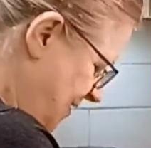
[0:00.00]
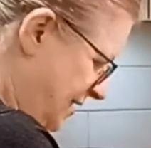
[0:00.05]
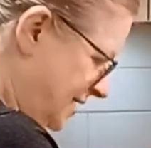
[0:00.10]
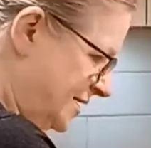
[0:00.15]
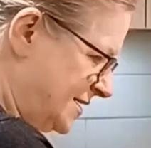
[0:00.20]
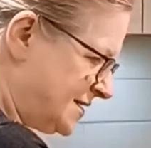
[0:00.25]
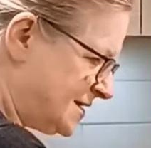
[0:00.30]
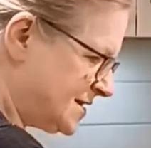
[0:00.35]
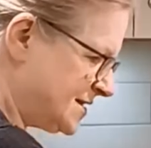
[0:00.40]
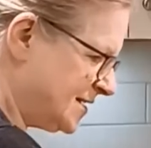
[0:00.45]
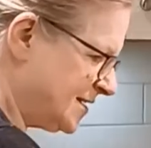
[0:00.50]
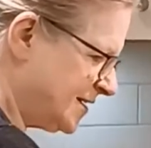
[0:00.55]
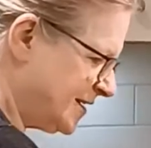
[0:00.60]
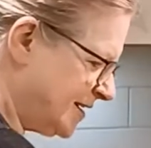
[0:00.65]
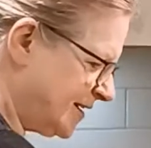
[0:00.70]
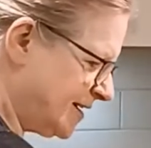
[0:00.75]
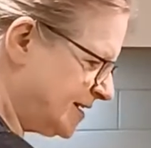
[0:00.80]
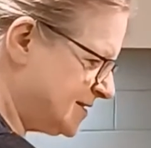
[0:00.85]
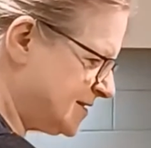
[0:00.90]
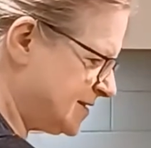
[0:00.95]
is
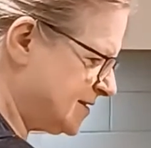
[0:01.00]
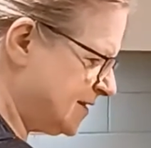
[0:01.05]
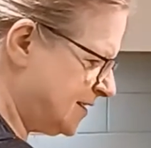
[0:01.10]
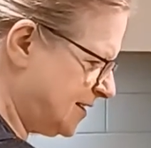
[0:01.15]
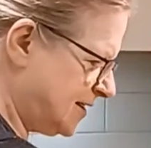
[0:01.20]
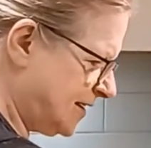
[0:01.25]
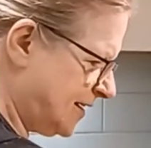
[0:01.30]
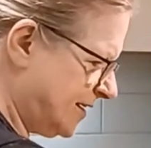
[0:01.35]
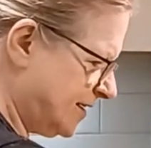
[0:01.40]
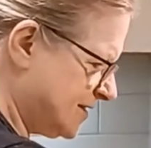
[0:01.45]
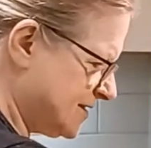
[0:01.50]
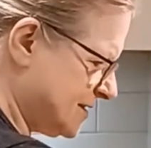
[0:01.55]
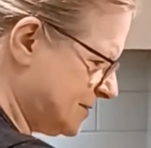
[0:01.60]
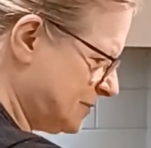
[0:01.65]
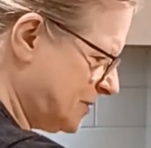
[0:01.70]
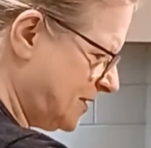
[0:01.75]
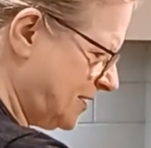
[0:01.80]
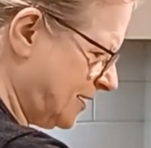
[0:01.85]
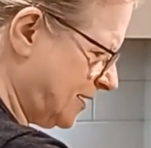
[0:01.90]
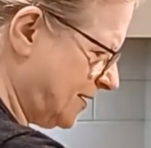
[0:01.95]
I stick like
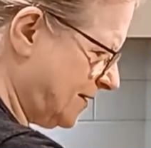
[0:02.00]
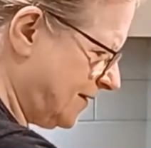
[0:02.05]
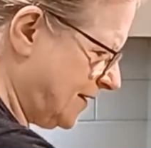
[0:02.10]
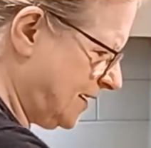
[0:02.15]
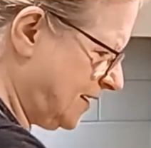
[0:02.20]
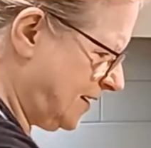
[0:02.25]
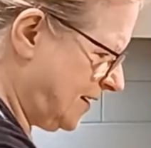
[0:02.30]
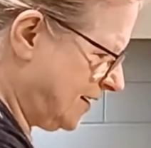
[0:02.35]
something in there,